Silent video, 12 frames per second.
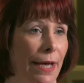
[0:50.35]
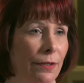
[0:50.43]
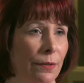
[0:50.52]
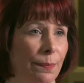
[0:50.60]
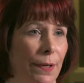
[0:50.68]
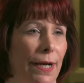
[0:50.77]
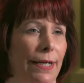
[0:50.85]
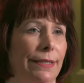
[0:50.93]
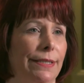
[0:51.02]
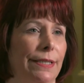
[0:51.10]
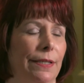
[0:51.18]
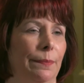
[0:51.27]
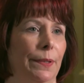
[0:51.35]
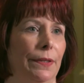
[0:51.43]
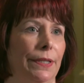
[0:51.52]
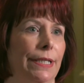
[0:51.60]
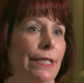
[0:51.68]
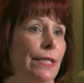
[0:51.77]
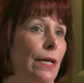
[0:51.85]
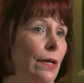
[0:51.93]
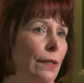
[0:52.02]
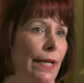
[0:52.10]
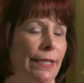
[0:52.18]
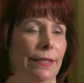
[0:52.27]
enterprise the ability to
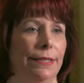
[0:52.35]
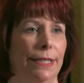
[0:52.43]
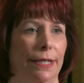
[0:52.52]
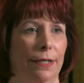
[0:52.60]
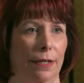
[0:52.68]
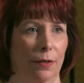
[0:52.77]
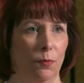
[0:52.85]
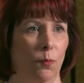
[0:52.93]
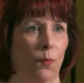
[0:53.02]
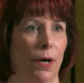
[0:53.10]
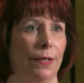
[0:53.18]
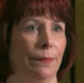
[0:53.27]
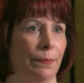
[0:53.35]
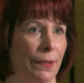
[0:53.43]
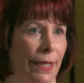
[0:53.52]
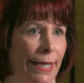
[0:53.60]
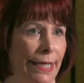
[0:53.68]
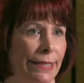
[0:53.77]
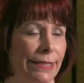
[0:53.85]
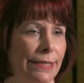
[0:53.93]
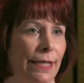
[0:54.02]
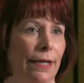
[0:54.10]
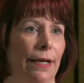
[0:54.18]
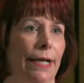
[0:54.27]
collect the data in one place.